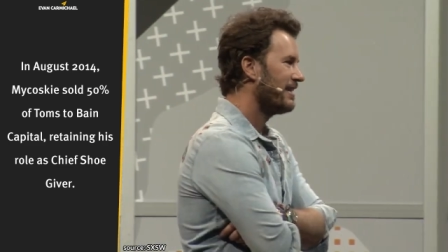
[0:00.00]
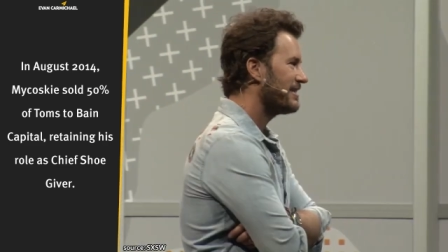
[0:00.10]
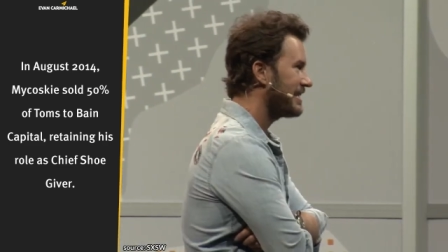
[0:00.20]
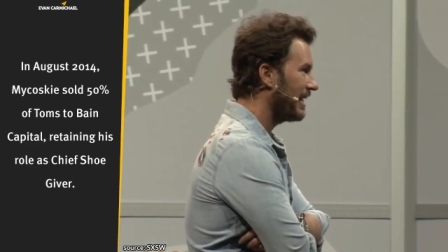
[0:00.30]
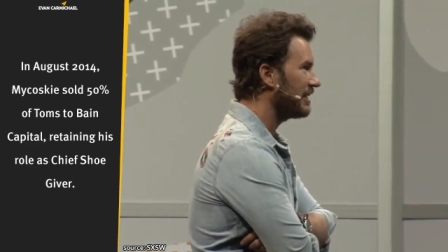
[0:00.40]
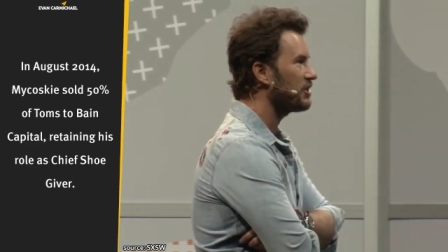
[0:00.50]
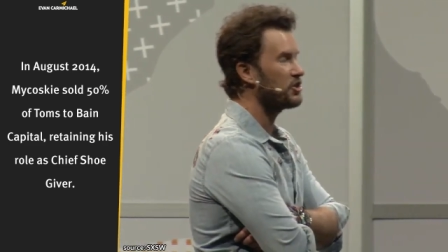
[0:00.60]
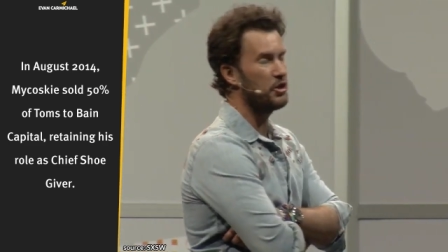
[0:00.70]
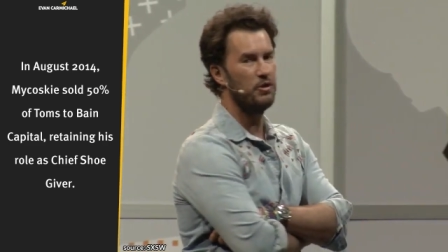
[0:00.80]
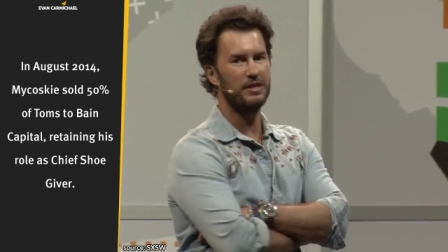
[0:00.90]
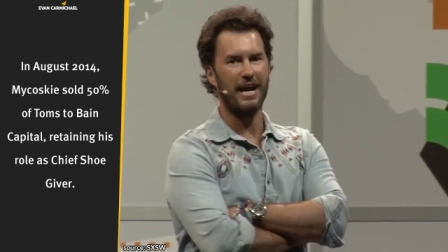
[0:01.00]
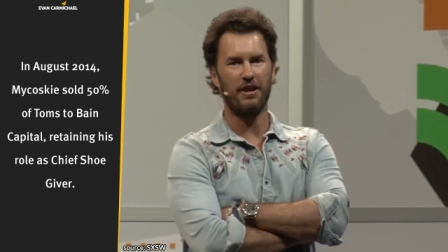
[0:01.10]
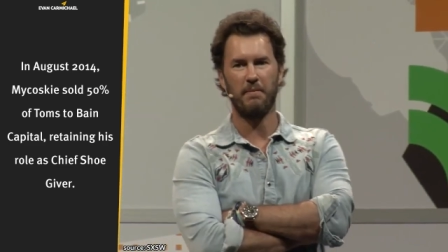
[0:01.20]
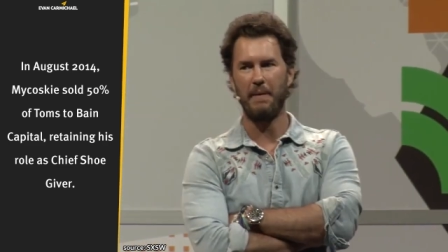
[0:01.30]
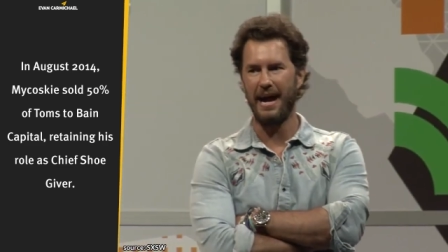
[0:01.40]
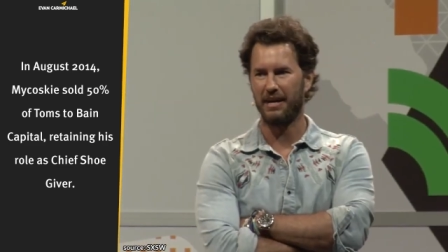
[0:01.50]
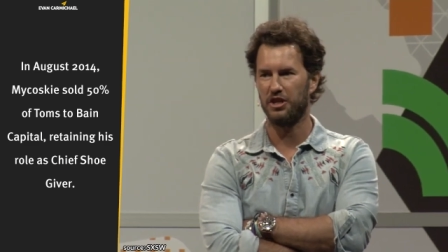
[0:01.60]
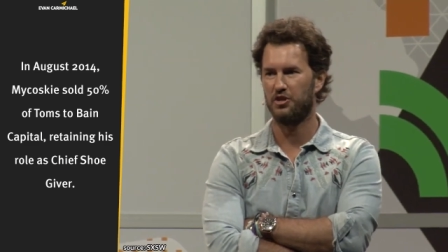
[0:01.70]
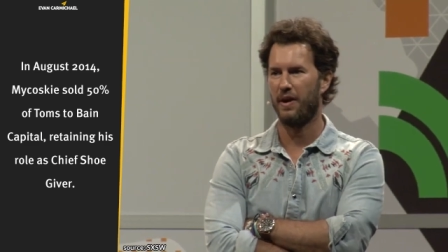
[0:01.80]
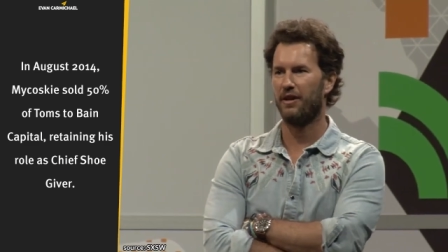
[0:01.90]
selling the shoes out of the back of
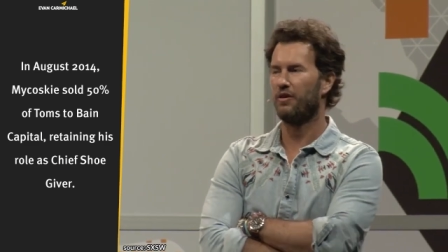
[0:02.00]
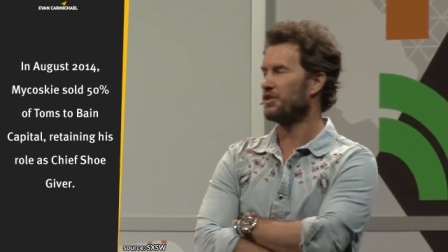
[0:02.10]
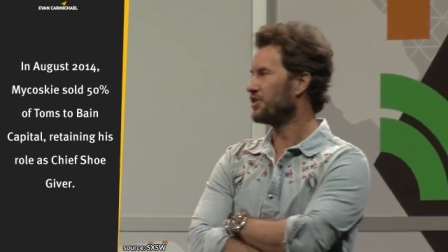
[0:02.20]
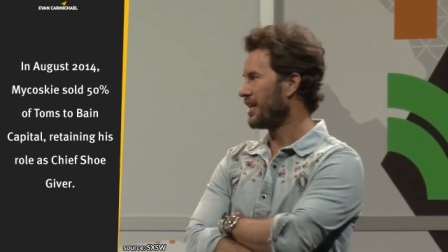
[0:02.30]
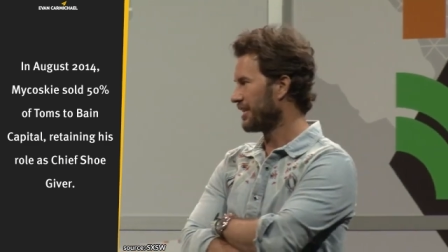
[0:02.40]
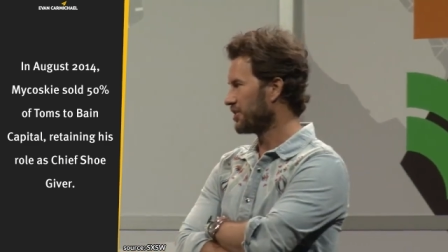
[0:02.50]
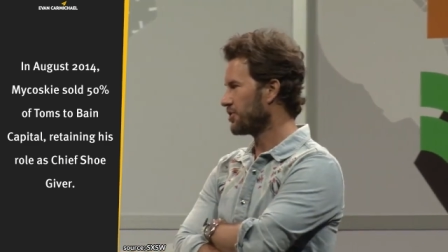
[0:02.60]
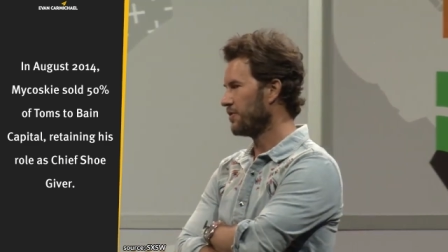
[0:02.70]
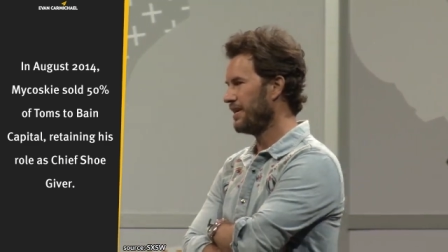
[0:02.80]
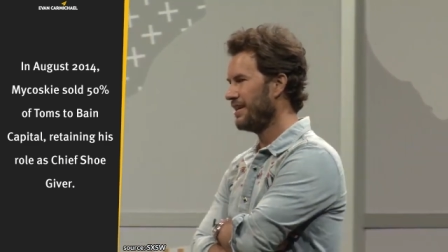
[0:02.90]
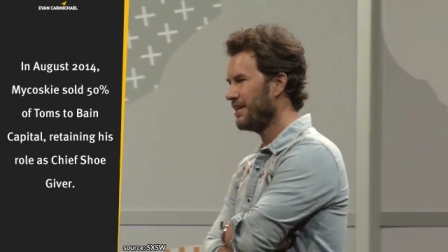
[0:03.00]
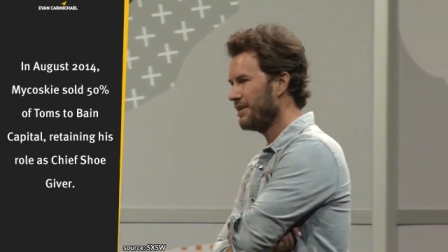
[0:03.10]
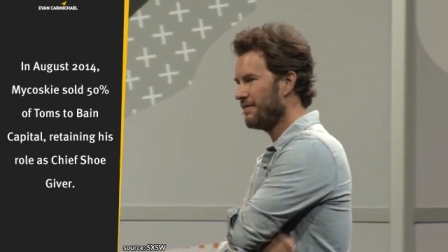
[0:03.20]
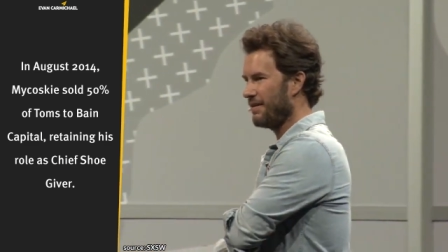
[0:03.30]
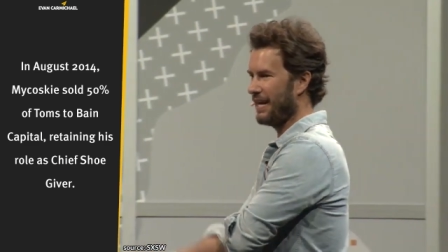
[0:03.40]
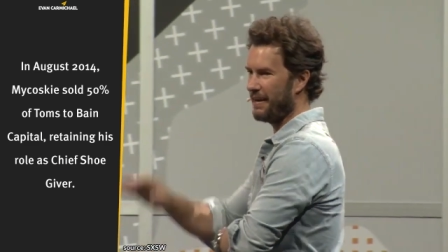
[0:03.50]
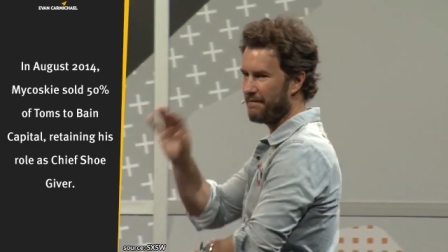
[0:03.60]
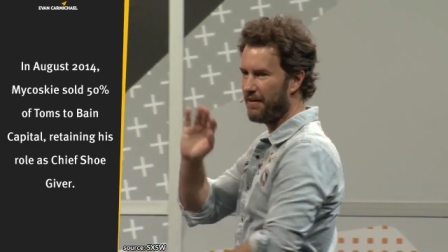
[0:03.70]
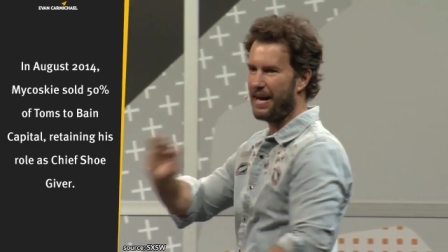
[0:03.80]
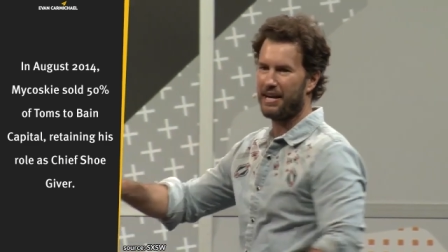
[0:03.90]
the trailer on Second Street and like
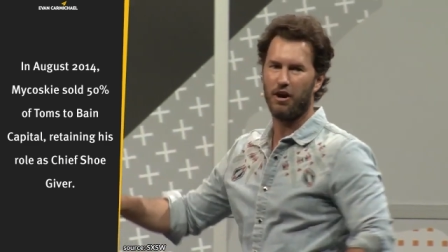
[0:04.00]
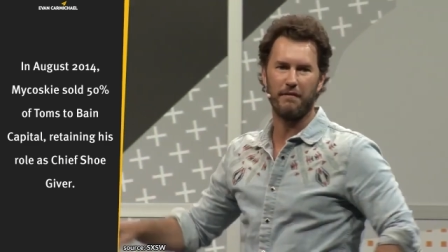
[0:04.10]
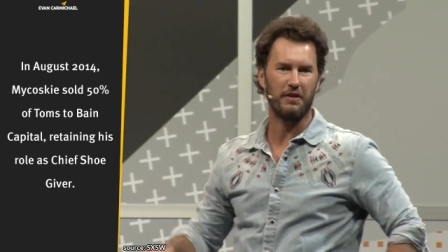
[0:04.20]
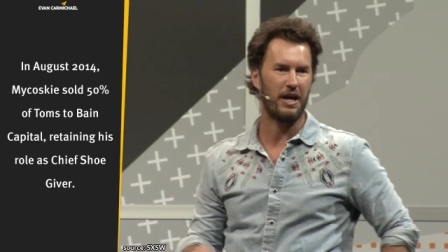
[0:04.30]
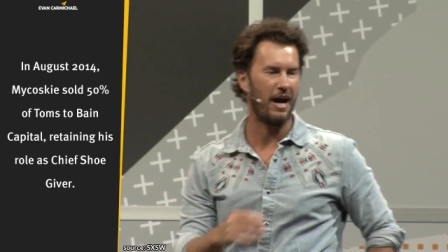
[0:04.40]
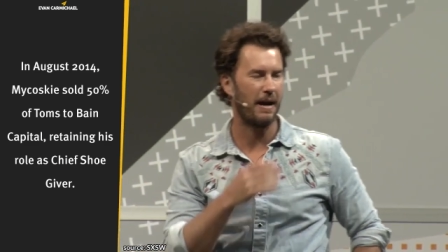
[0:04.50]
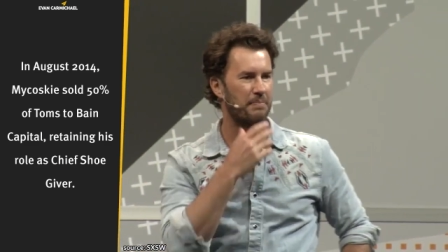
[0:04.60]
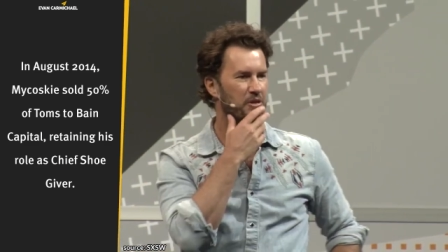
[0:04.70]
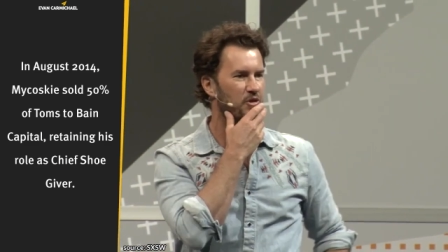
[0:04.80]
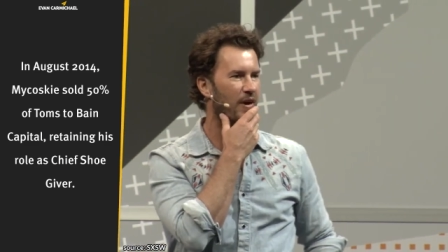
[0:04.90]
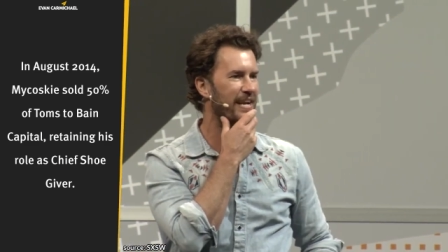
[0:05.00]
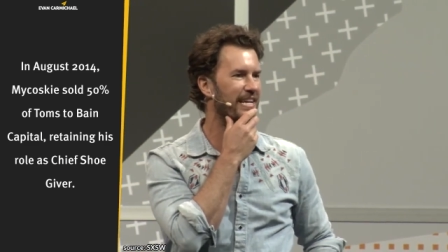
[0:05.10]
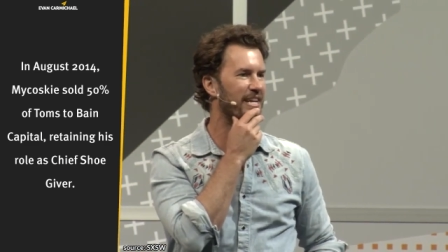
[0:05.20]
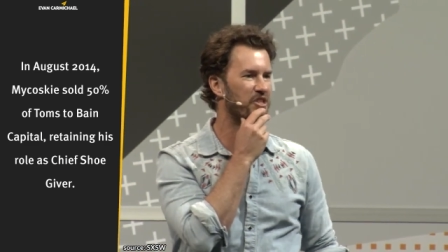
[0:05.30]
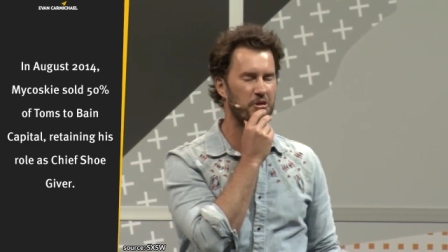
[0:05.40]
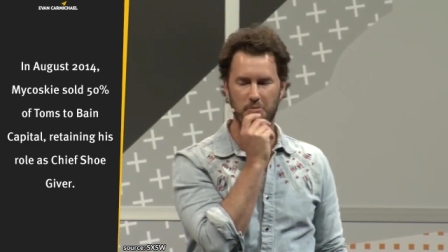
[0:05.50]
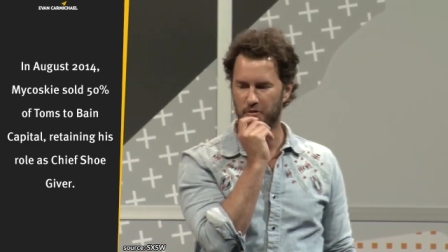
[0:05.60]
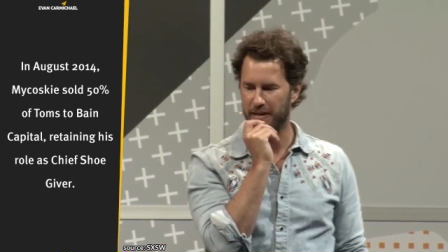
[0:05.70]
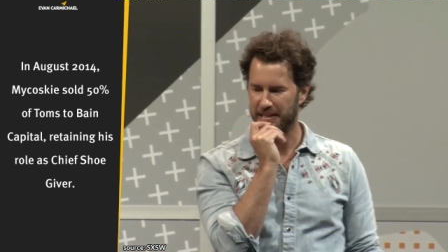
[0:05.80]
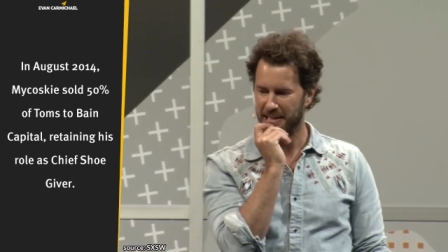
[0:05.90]
fighting off the cops trying to get us to
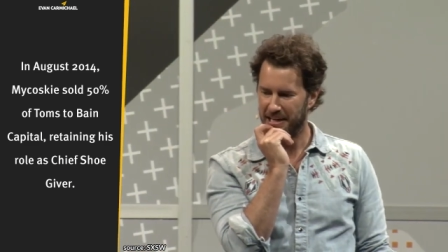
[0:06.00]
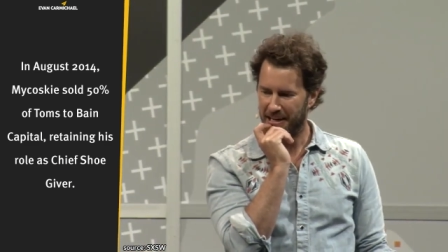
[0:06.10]
move it.